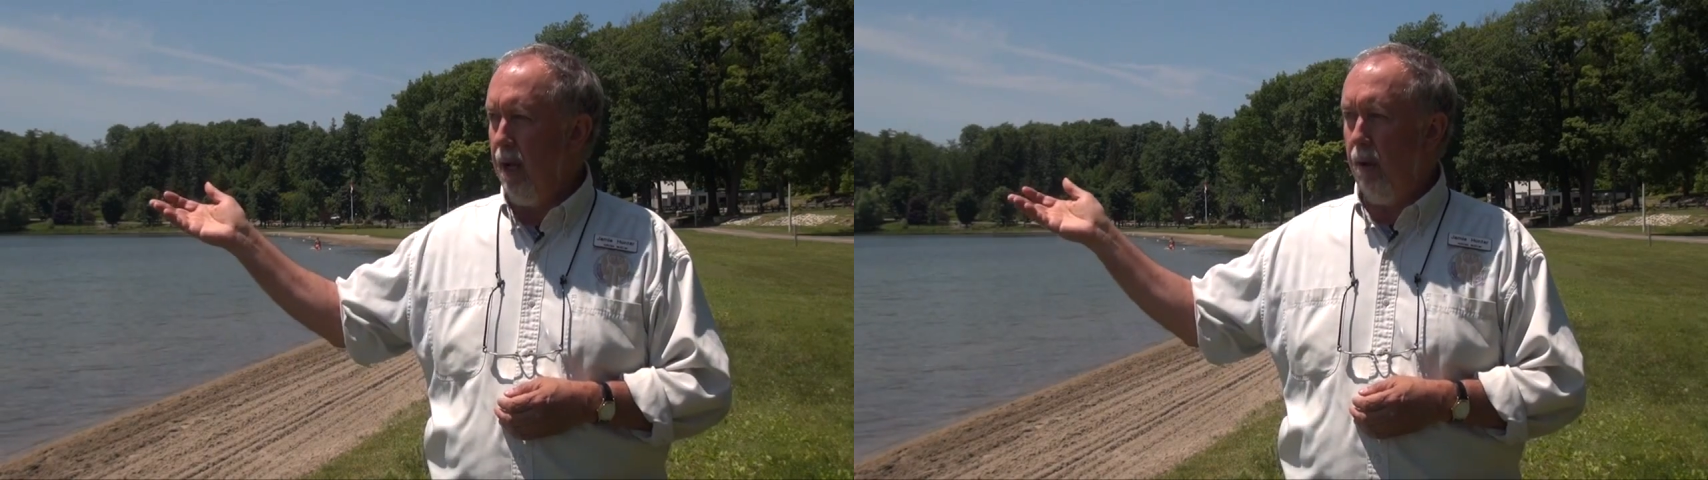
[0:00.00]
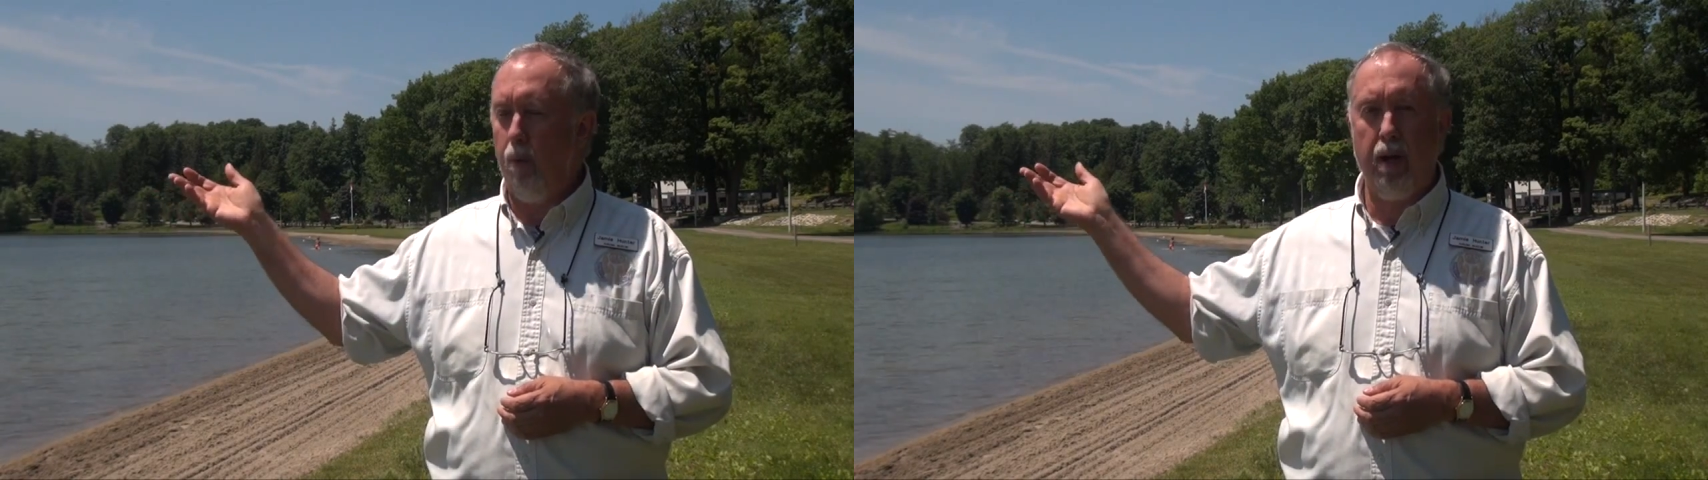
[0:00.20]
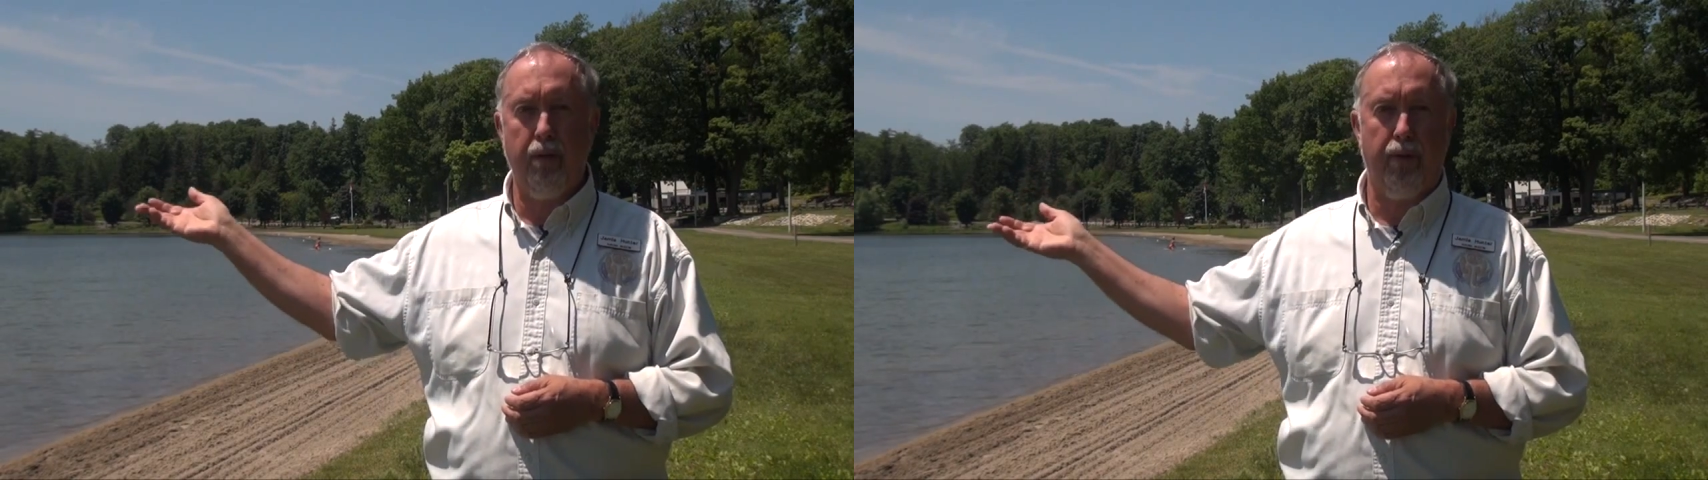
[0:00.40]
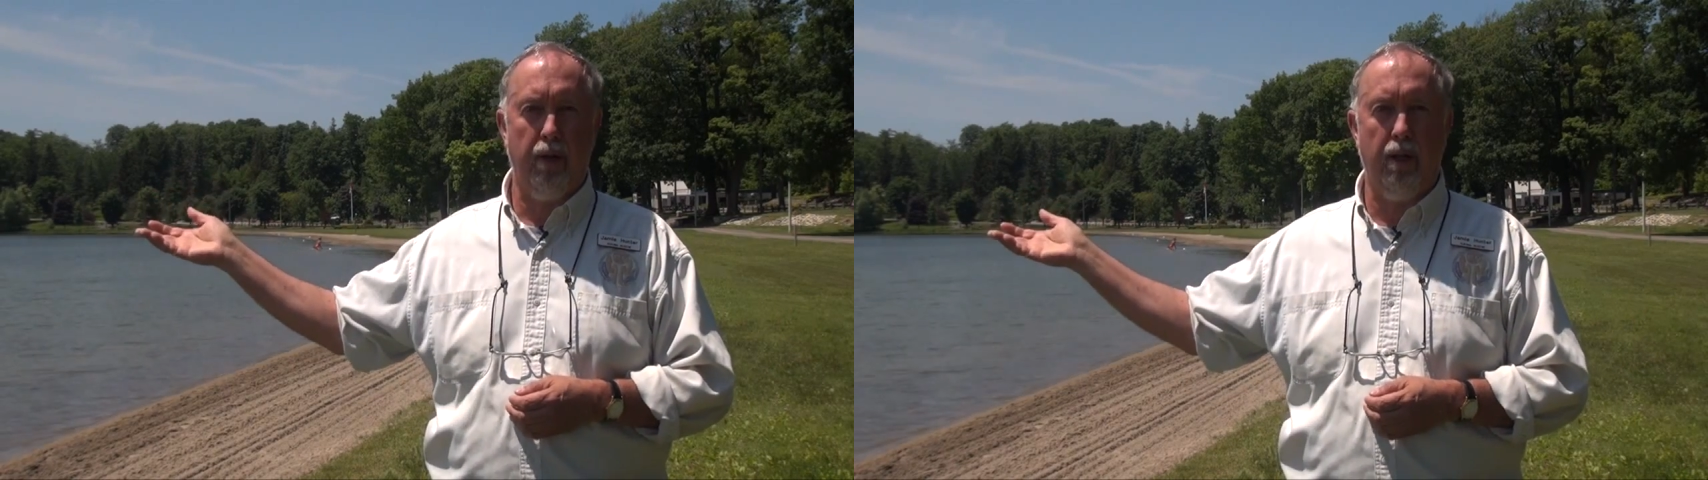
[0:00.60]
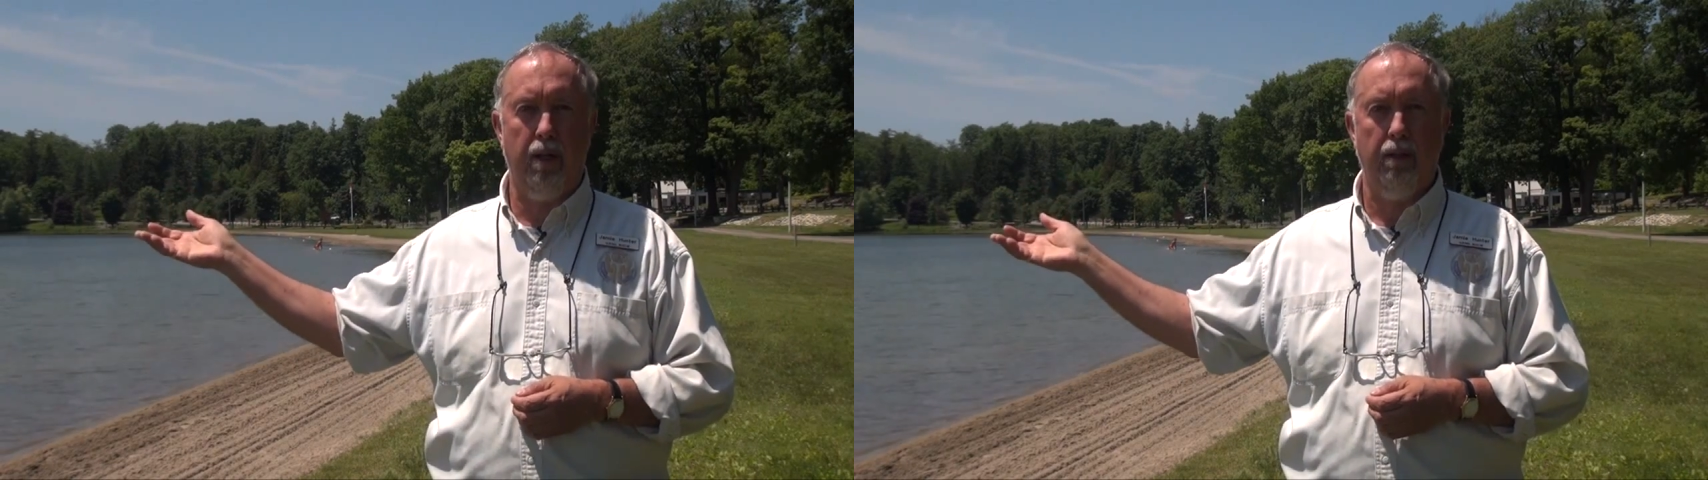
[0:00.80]
a
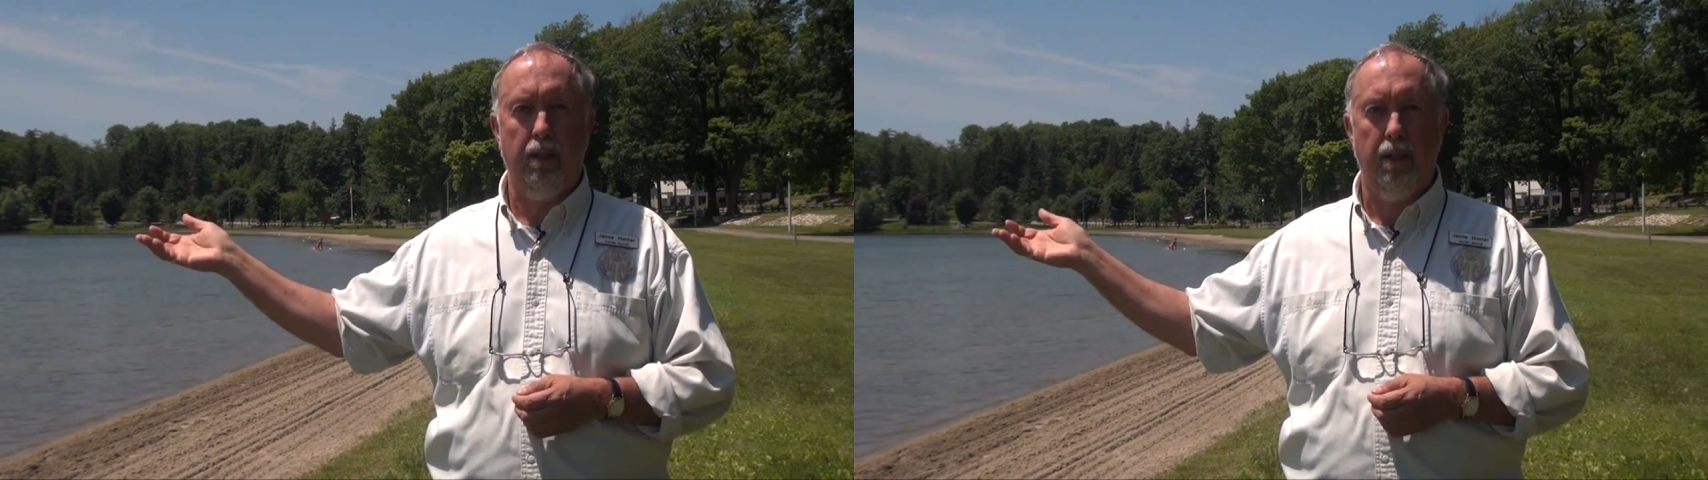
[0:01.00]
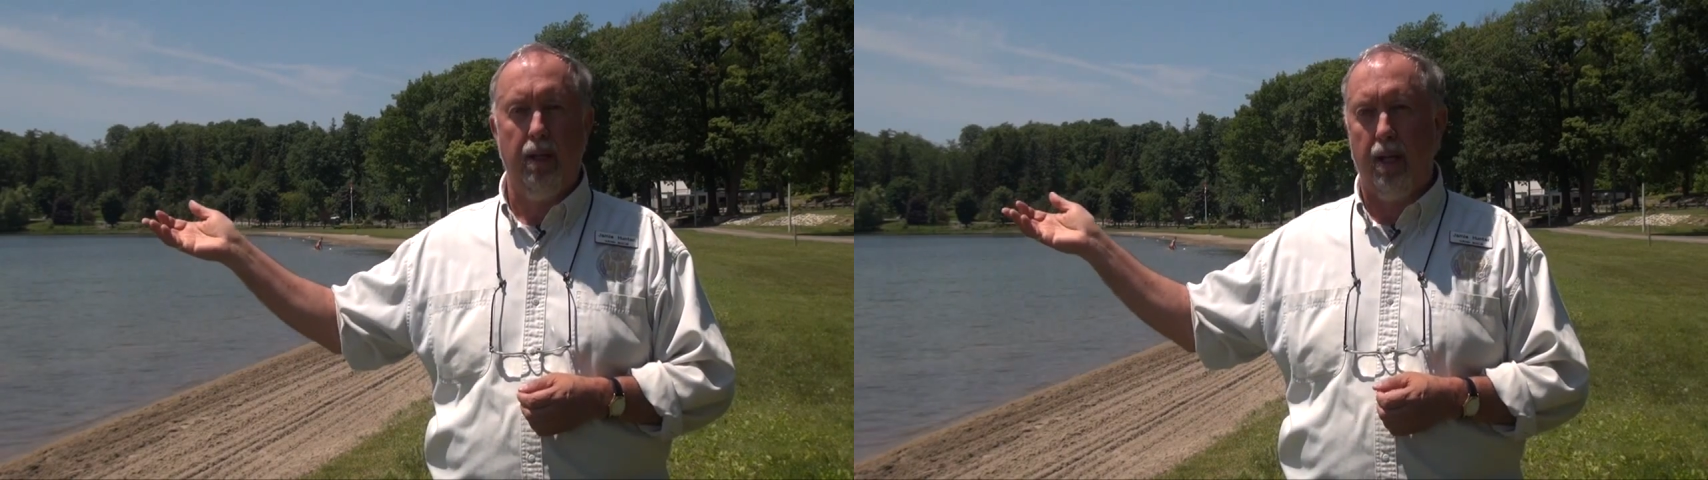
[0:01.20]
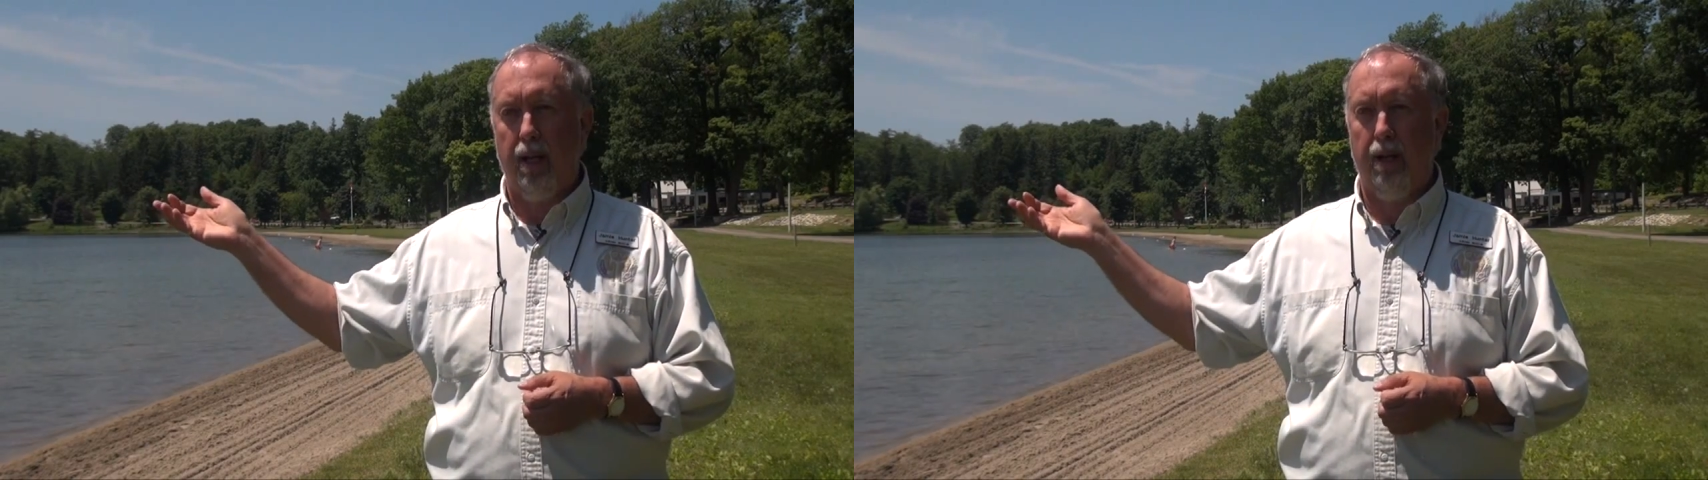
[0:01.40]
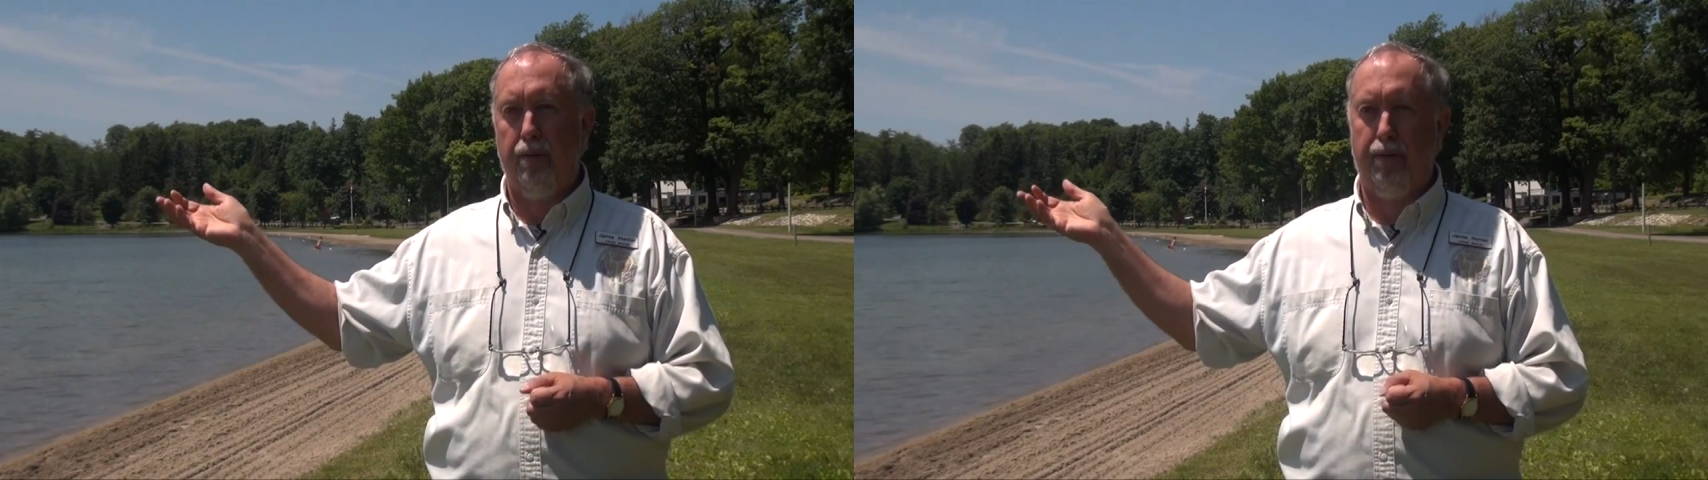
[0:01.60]
wonderful, uh,